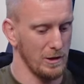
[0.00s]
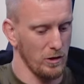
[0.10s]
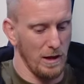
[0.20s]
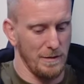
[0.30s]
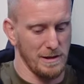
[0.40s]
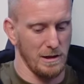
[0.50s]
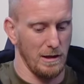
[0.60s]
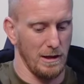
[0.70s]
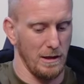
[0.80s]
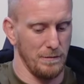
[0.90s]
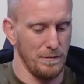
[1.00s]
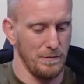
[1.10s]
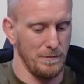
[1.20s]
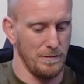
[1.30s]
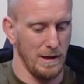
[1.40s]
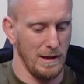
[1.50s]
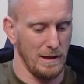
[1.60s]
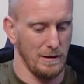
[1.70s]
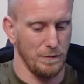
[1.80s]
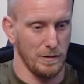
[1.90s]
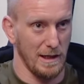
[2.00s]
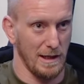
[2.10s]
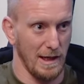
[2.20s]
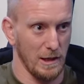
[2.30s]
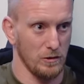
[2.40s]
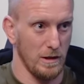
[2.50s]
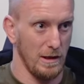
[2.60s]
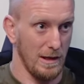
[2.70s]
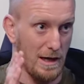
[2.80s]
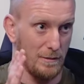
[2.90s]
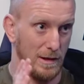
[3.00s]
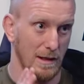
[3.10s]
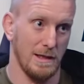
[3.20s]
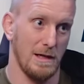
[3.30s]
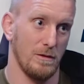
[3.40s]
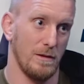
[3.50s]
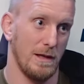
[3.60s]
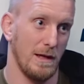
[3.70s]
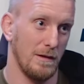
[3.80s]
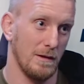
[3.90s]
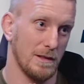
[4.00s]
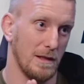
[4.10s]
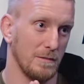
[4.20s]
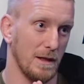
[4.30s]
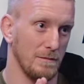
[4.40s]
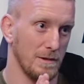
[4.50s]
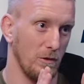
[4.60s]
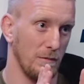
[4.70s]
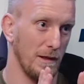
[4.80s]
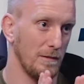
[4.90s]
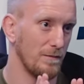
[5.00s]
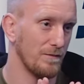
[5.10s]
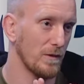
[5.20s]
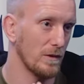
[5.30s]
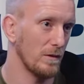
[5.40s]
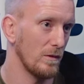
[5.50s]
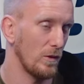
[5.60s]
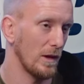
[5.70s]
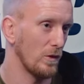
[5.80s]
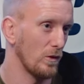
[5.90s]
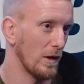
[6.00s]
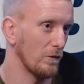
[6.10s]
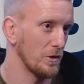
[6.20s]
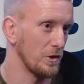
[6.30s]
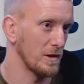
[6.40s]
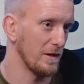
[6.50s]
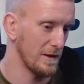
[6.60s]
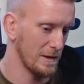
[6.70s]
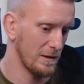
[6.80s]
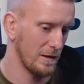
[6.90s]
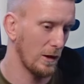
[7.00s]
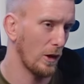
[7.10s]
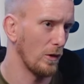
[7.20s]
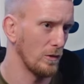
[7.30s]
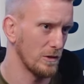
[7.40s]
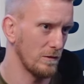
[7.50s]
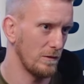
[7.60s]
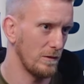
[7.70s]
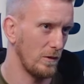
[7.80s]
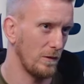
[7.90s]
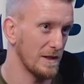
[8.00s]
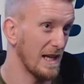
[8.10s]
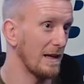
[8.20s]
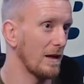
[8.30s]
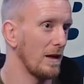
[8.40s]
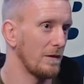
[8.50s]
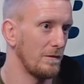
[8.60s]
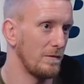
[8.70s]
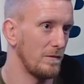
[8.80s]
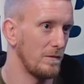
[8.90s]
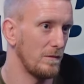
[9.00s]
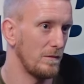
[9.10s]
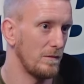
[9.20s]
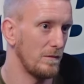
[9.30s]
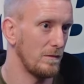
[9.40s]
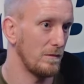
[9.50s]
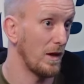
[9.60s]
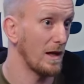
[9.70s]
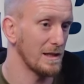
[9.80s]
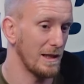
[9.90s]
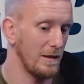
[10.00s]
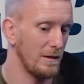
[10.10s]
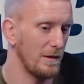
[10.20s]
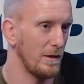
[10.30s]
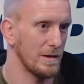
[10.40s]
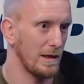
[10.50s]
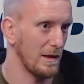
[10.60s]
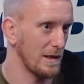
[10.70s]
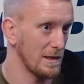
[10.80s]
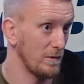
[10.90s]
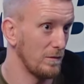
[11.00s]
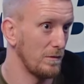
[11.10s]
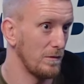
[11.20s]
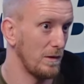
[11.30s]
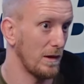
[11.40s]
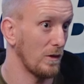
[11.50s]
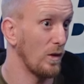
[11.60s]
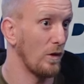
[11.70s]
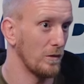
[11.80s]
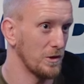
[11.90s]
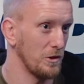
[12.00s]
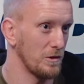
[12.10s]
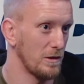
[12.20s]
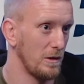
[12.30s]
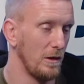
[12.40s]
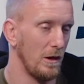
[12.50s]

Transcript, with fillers: They try their best to line up by hand, take an x-ray, hammer that down, and then sometimes it'll be what they call like reduced. If it's closed or if it's in line nicely, they'll say like it's like well reduced.